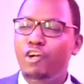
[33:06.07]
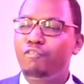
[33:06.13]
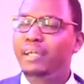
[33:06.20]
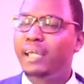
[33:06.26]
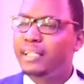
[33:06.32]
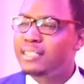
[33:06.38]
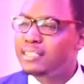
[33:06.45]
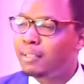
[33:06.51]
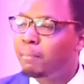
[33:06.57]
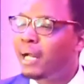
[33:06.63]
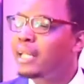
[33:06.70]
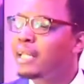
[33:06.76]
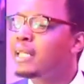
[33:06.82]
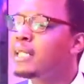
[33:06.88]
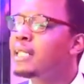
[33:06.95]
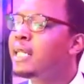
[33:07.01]
of
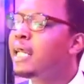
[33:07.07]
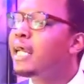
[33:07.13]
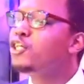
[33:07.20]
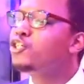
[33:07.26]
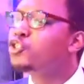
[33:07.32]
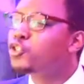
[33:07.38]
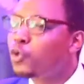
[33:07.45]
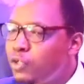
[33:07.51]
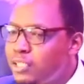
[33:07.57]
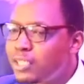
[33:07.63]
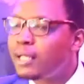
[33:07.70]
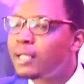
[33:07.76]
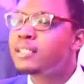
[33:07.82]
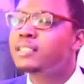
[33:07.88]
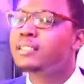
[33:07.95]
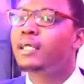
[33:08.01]
Gethsemane shows
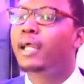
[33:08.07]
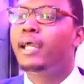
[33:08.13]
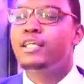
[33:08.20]
us,